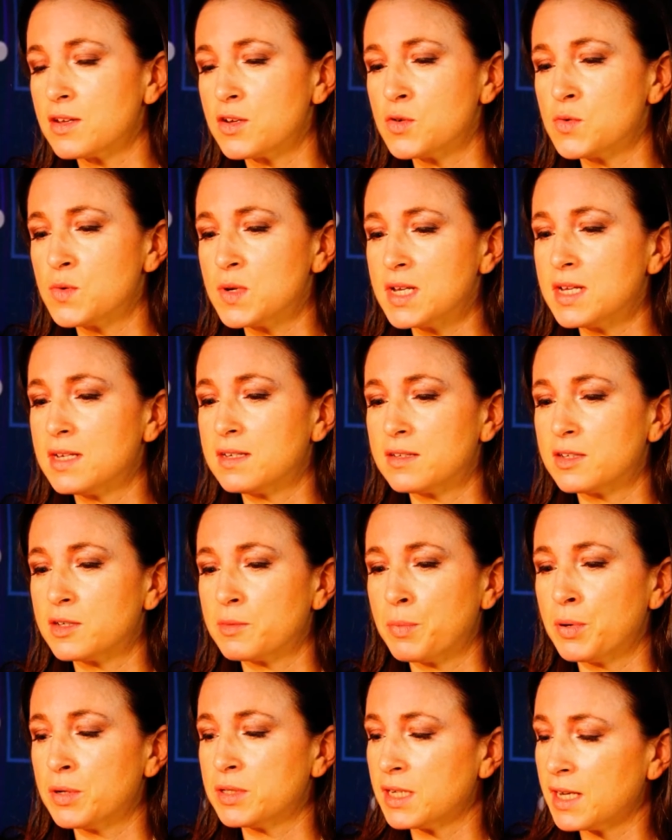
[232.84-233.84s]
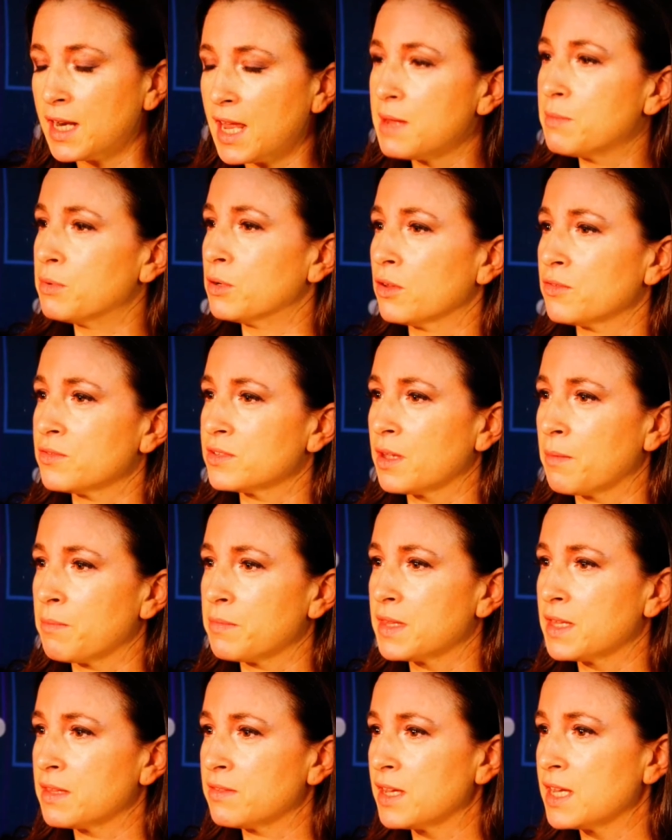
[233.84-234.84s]
you need to put a label on
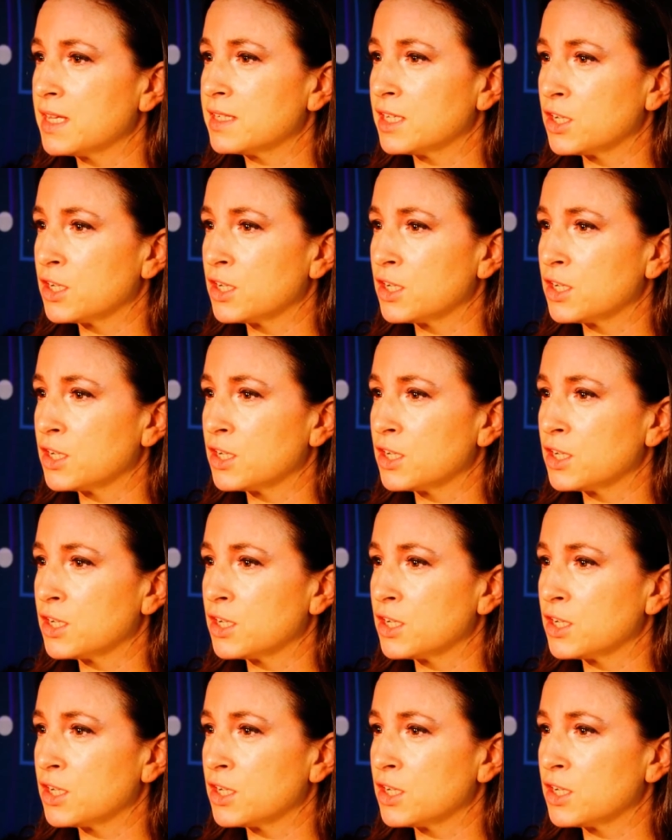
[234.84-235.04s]
something that is